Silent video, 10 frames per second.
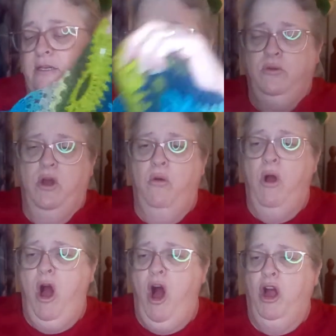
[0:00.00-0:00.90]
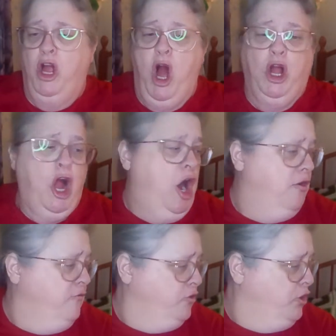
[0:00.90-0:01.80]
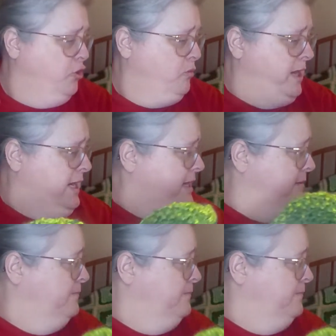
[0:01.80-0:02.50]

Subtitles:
go gaga over the green.